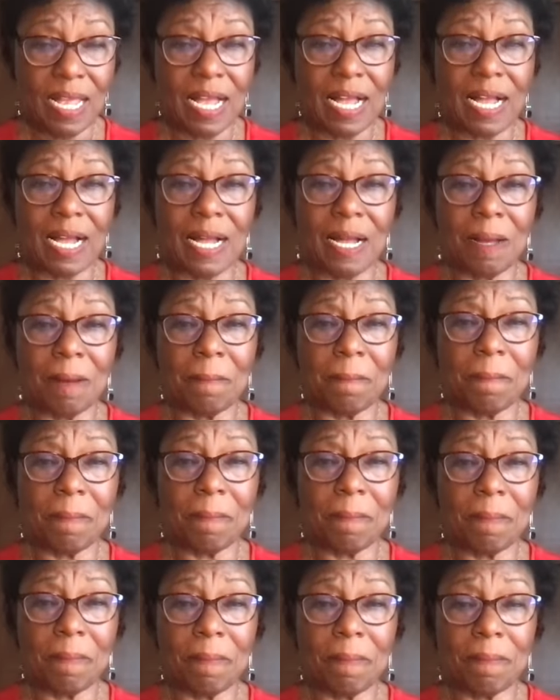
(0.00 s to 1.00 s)

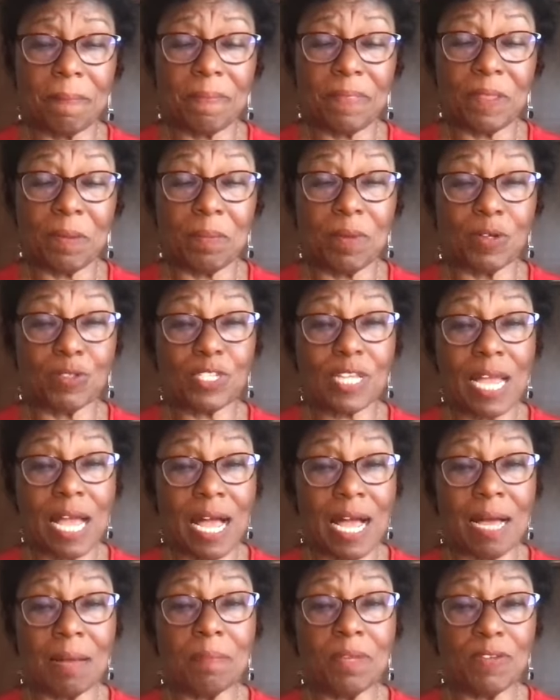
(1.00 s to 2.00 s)
The most
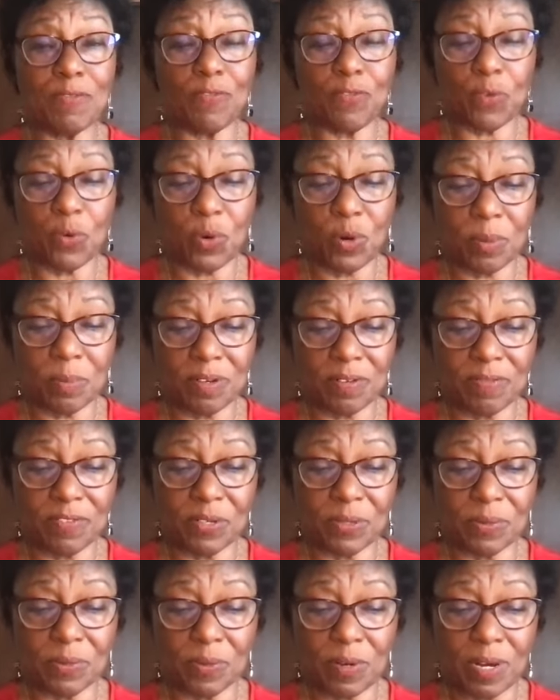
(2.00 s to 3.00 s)
common form of
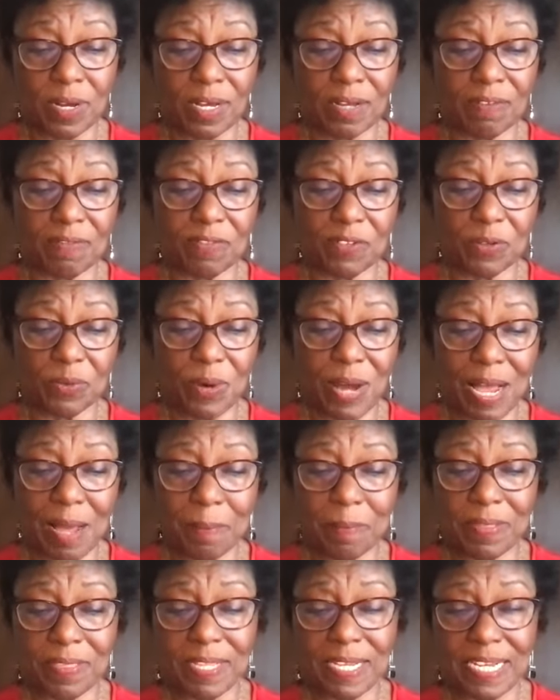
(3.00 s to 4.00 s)

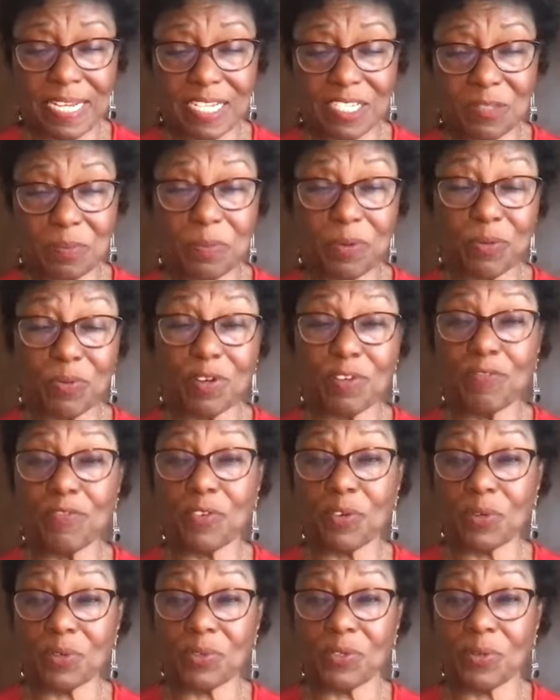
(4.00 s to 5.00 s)
neuropathy is
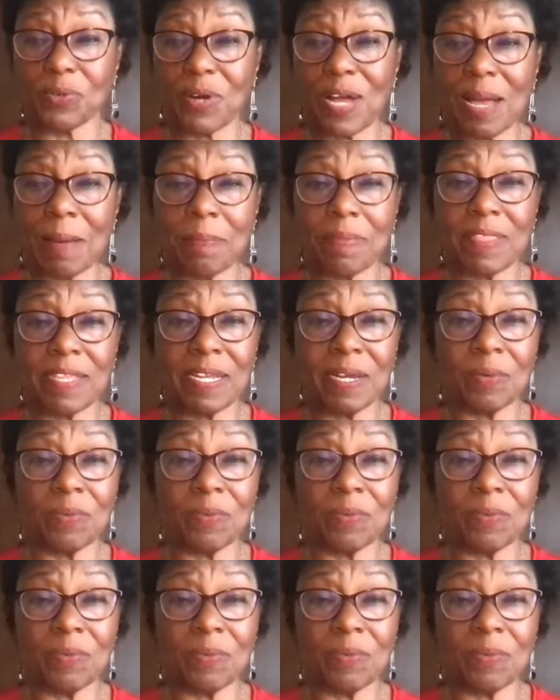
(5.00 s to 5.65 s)
peripheral neuropathy,